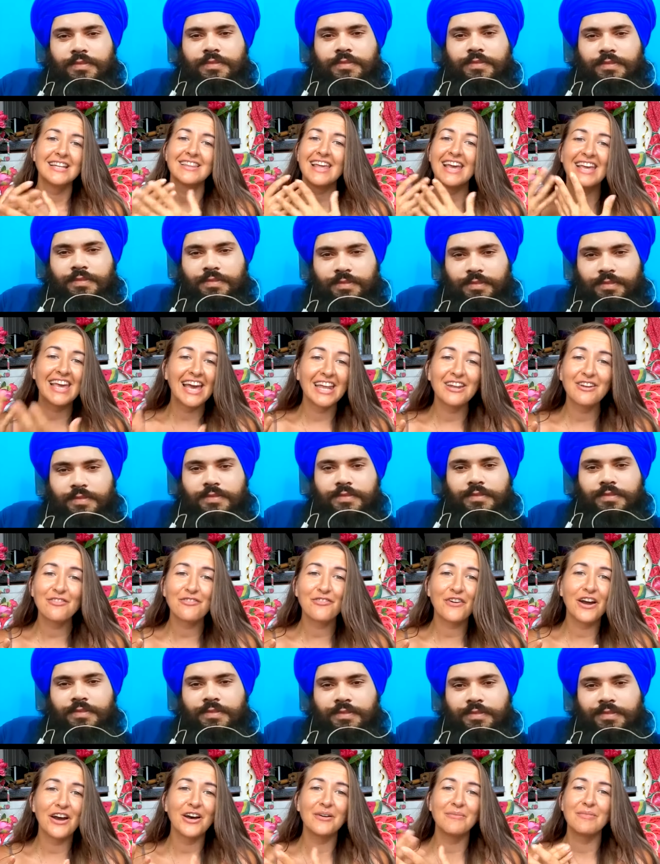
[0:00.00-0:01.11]
Speaker 1: They get it
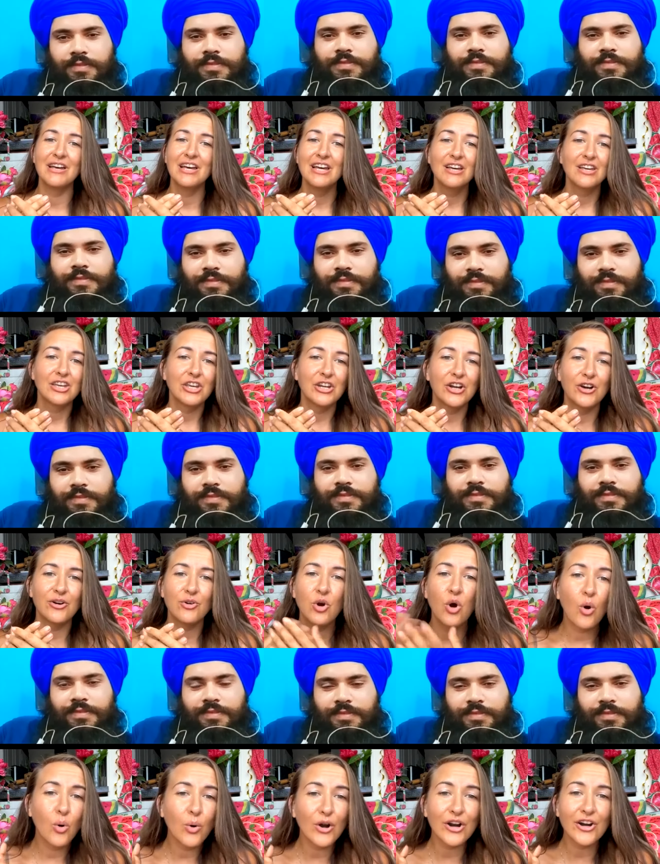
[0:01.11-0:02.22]
from you know
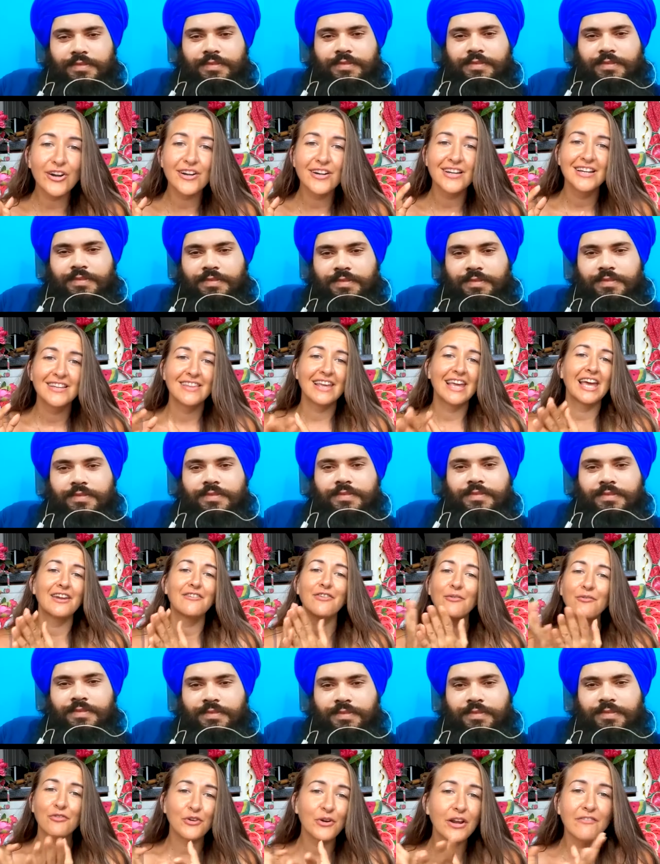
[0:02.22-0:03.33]
corn. They get it
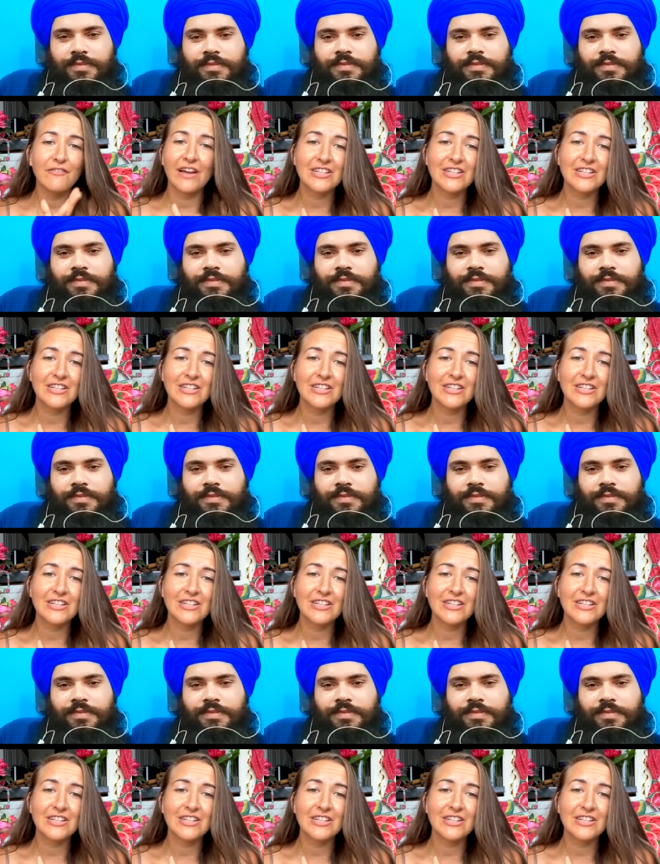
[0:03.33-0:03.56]
from fruit and